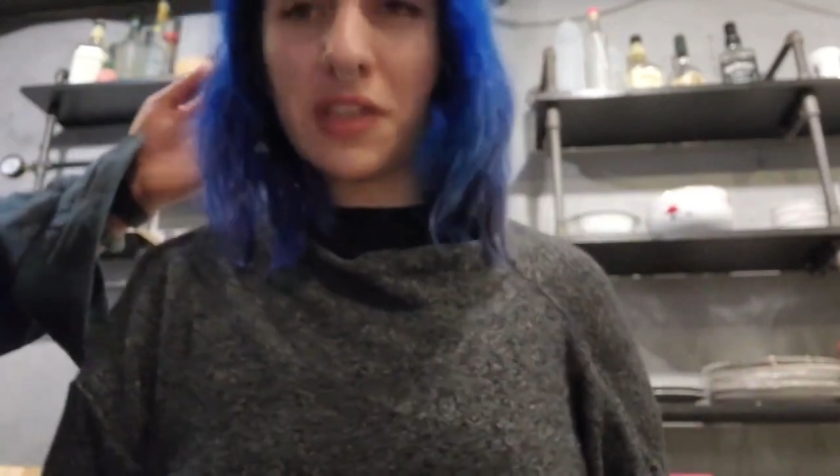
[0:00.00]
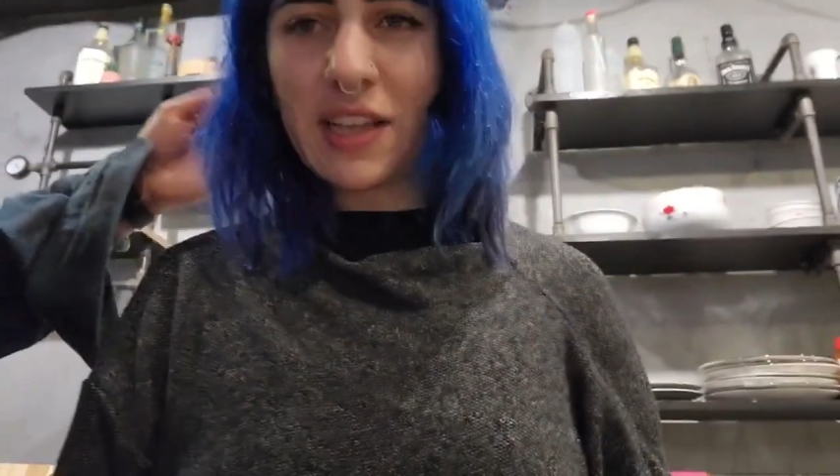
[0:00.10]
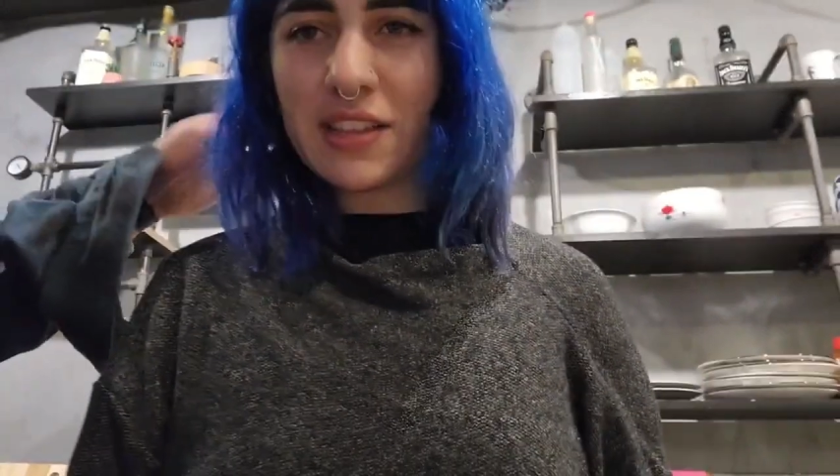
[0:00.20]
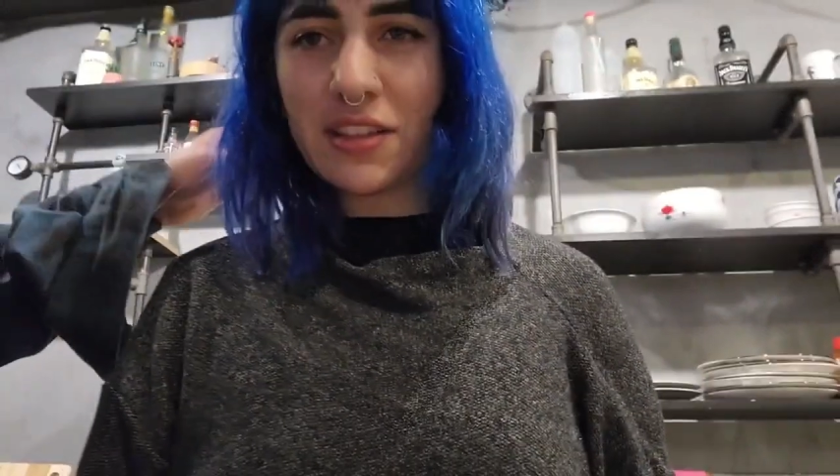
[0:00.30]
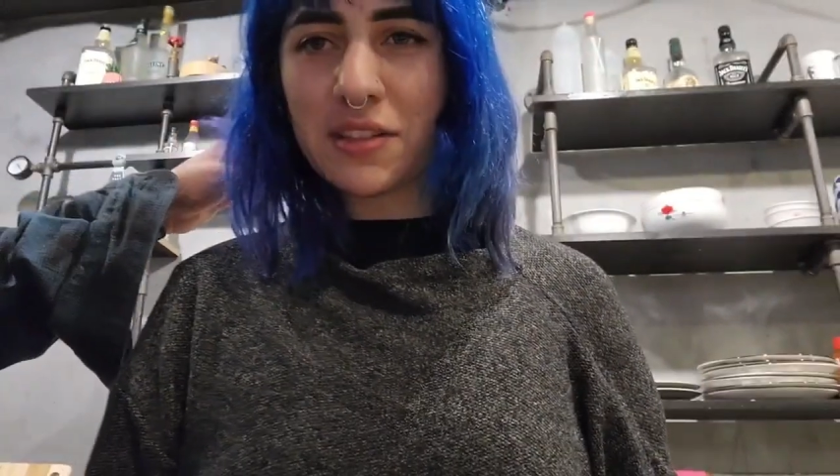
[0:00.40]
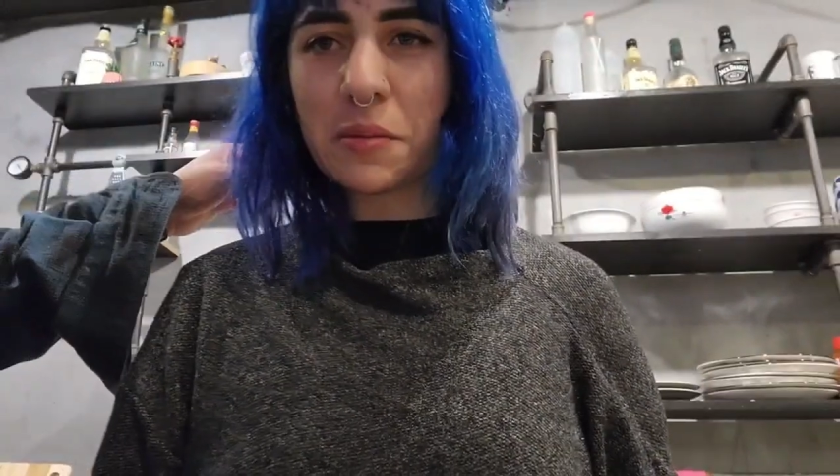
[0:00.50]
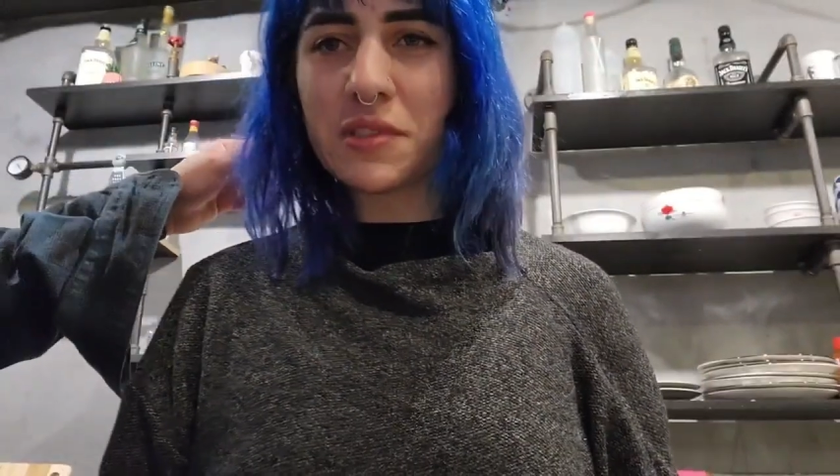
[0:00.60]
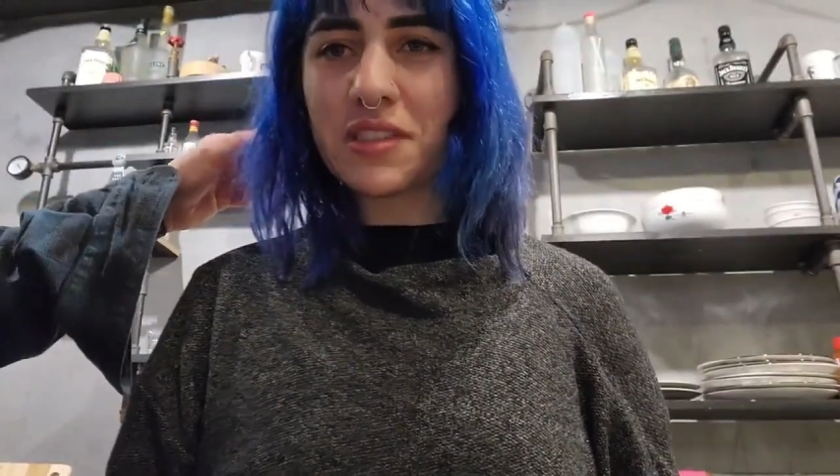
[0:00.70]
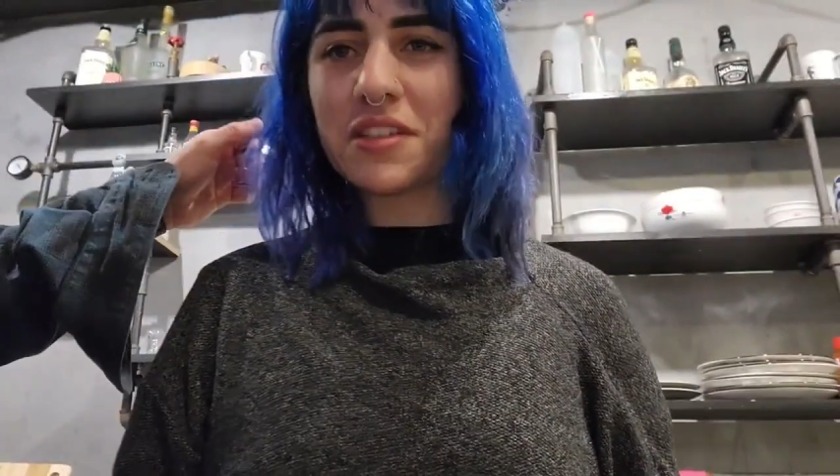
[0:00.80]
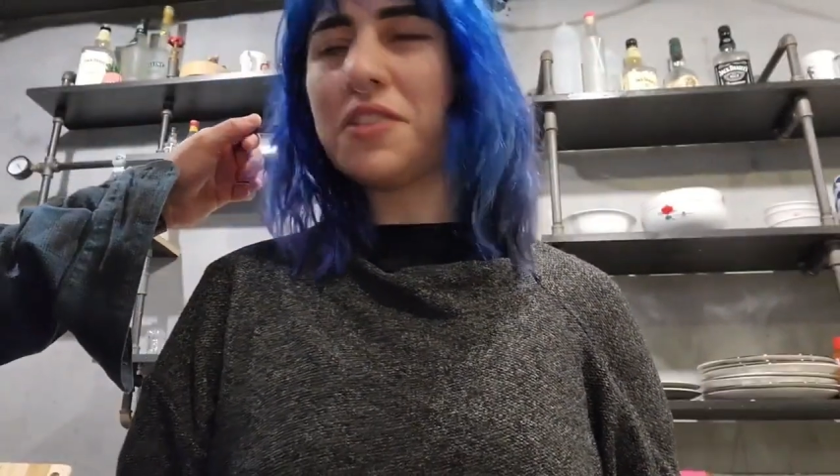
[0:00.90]
Like I thought that
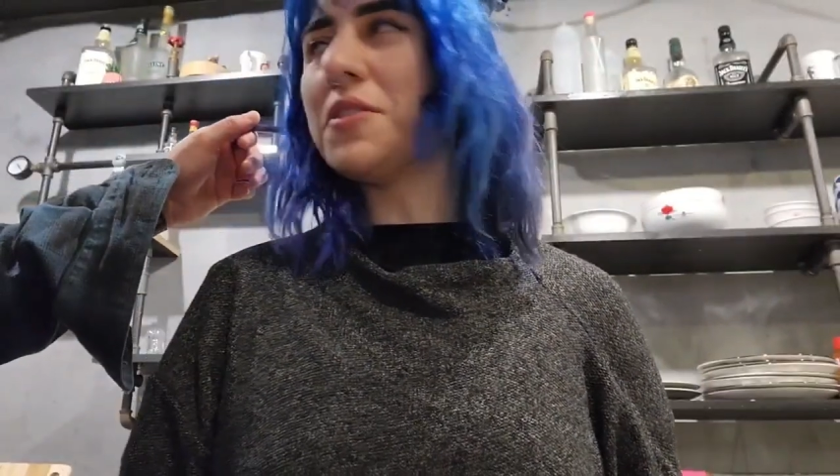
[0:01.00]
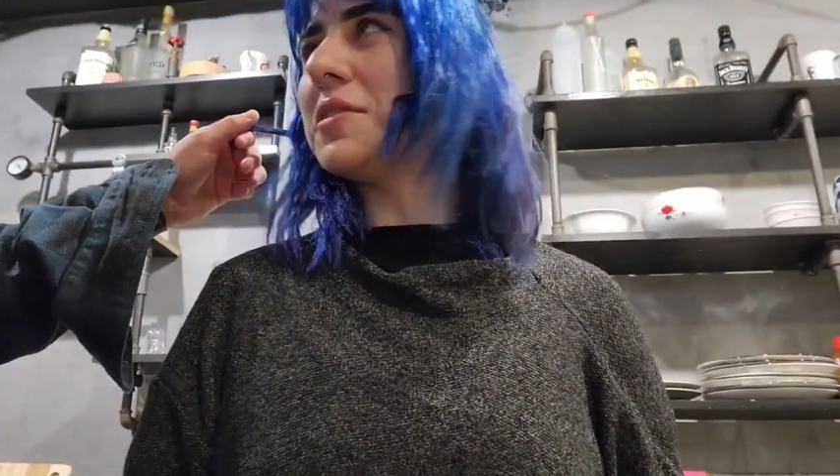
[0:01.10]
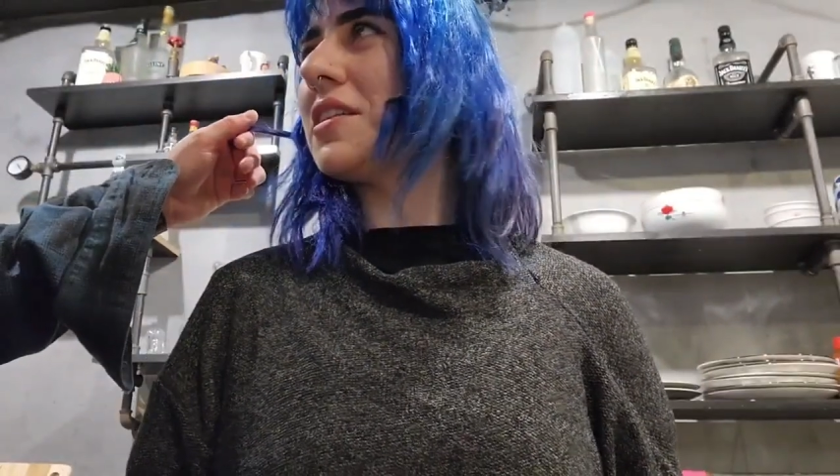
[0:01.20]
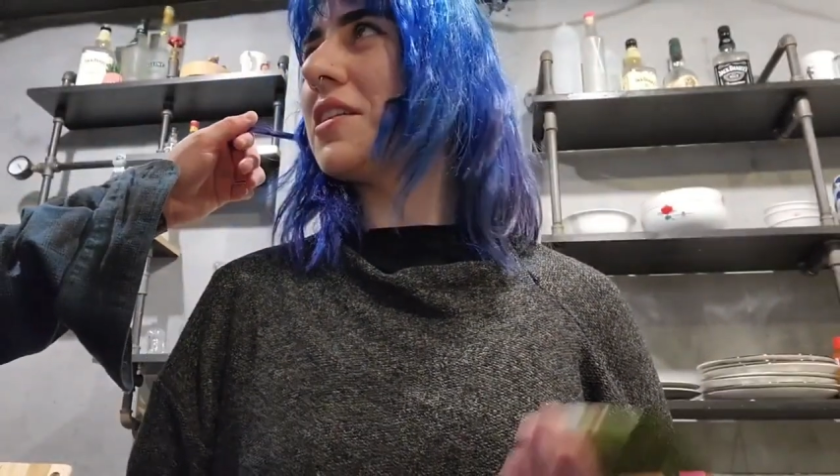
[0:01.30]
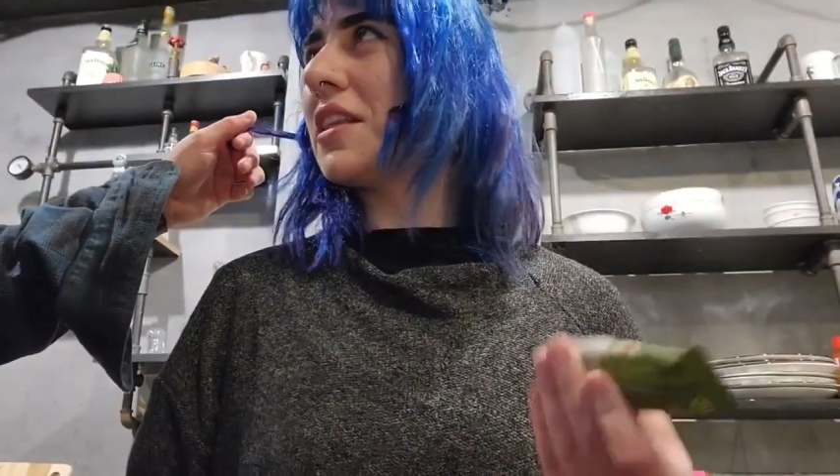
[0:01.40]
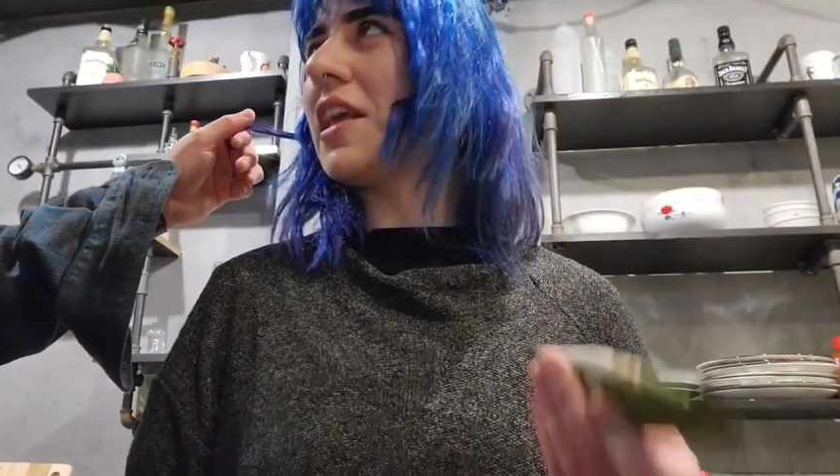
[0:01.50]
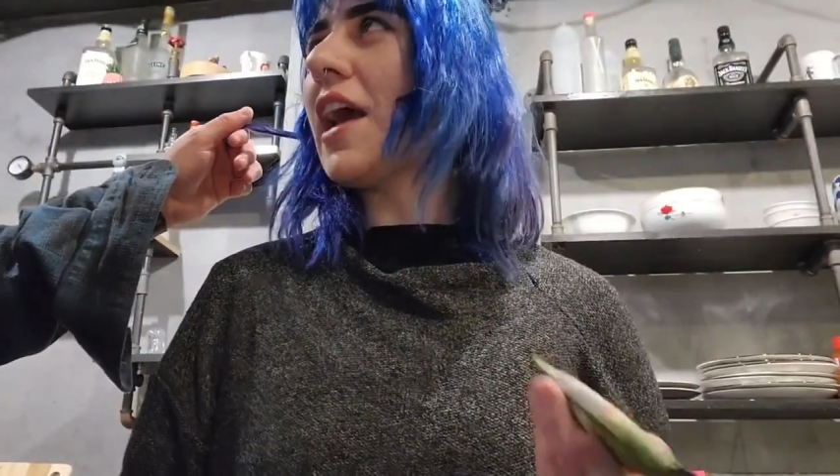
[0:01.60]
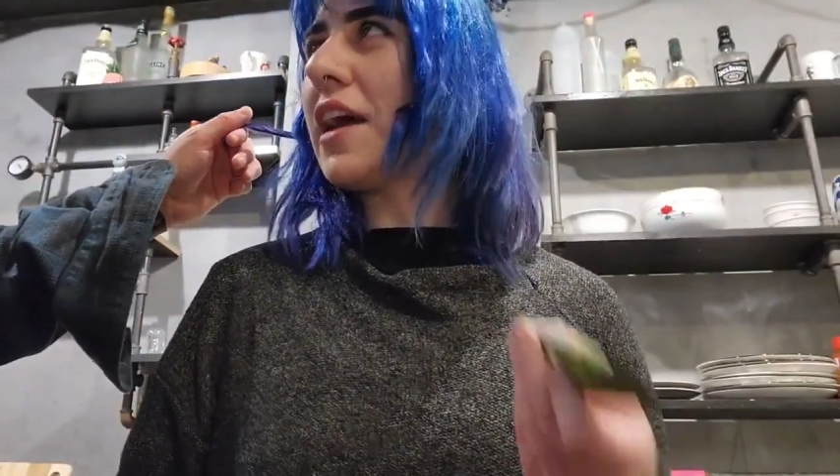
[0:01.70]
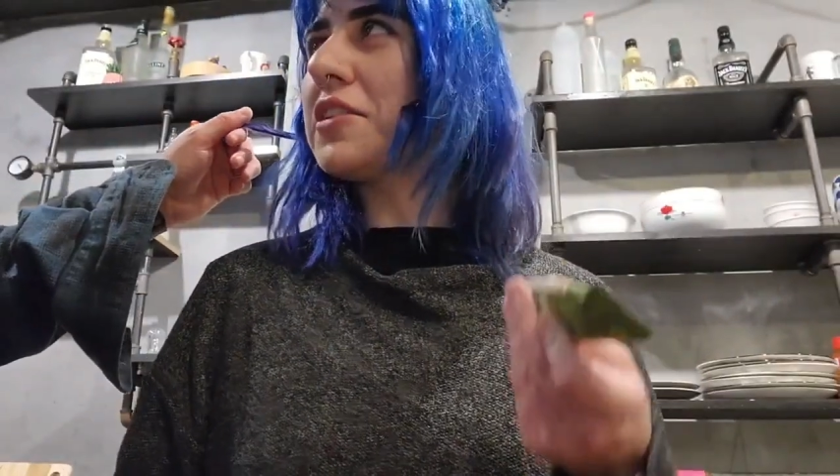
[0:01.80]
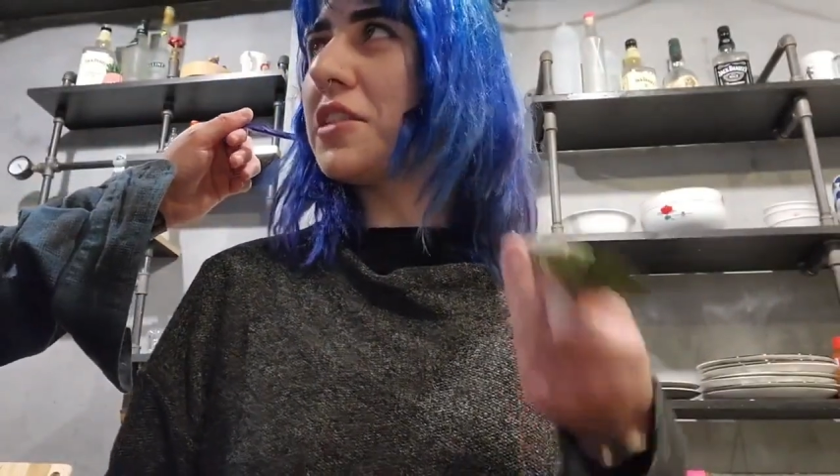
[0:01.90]
was like, you know, it's like they
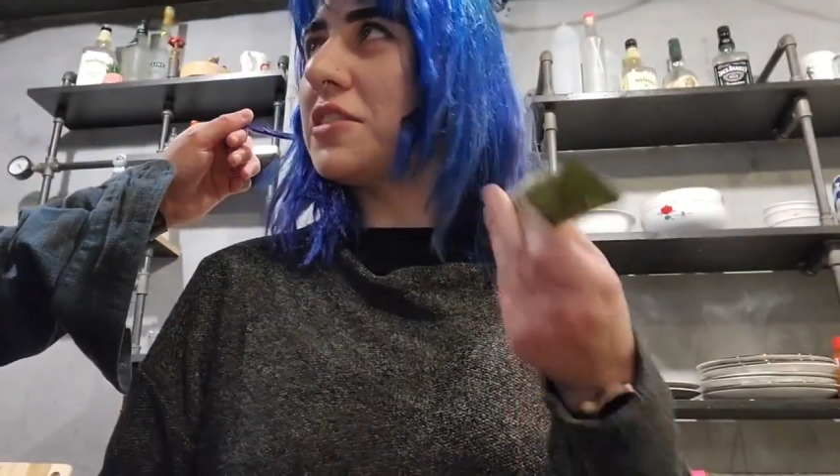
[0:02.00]
add.